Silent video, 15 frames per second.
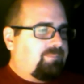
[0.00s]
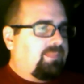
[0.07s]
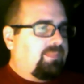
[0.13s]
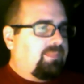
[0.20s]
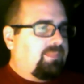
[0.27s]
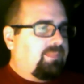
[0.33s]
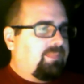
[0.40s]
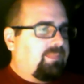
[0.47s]

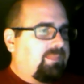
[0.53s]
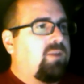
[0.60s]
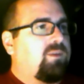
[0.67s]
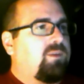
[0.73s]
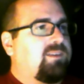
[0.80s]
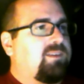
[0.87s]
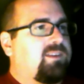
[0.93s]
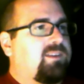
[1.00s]
Day
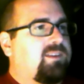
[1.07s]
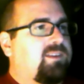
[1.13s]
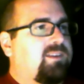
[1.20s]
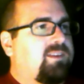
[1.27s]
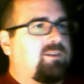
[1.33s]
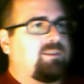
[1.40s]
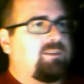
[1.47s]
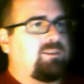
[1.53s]
wasn't the
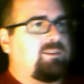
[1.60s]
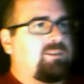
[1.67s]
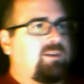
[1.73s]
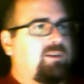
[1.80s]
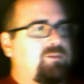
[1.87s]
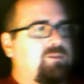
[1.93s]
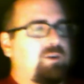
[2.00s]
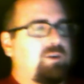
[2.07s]
starter at the start of
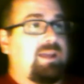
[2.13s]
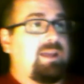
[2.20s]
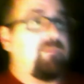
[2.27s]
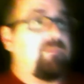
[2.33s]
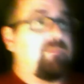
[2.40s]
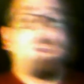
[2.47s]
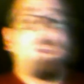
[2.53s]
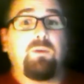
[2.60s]
training camp.
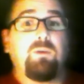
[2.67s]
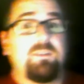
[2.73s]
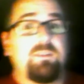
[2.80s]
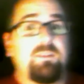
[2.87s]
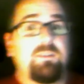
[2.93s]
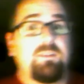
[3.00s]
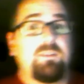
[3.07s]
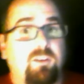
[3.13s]
He wasn't the
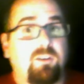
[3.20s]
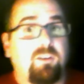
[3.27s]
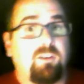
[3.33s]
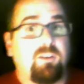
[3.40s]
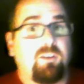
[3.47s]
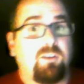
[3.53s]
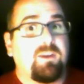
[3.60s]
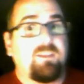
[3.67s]
starter in week
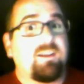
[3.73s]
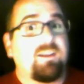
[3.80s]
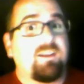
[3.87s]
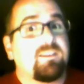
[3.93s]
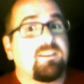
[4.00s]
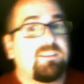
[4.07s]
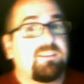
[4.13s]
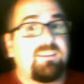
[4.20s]
one of the regular
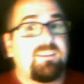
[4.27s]
season